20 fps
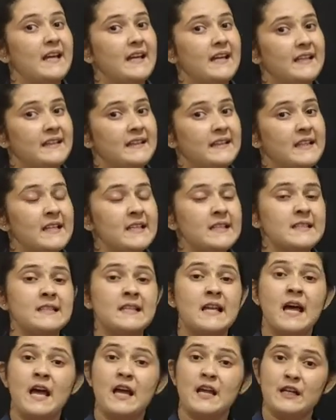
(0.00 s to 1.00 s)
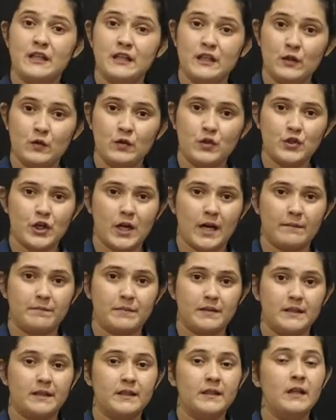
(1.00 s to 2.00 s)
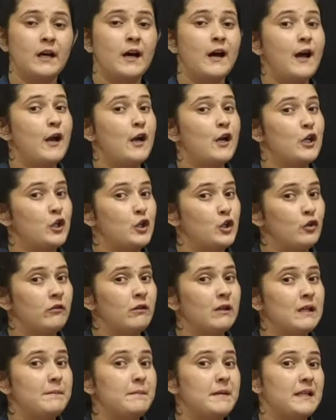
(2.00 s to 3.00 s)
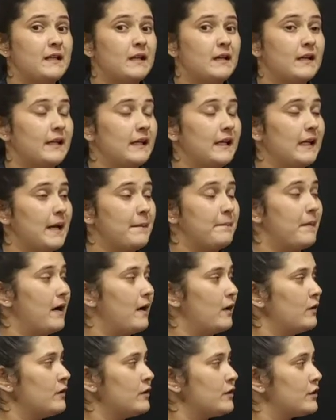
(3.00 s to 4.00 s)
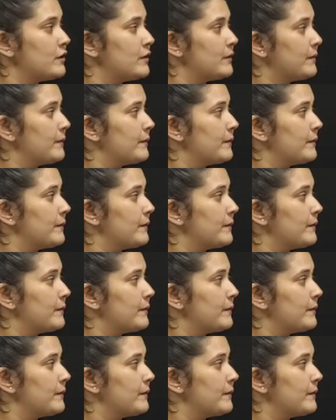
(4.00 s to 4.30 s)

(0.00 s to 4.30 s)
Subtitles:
In this new chapter, you will be learning about